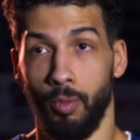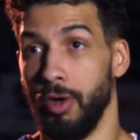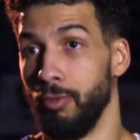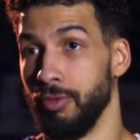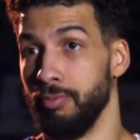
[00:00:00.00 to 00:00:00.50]

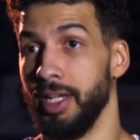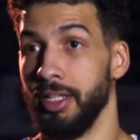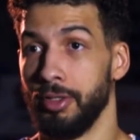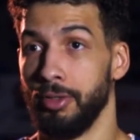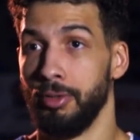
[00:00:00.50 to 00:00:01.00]
what we've
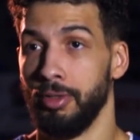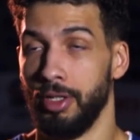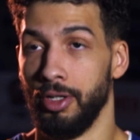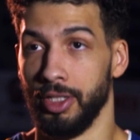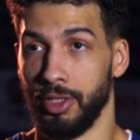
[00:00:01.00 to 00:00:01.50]
been through
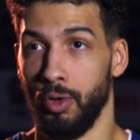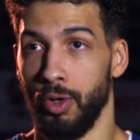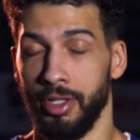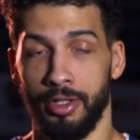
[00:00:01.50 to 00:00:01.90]
on the court,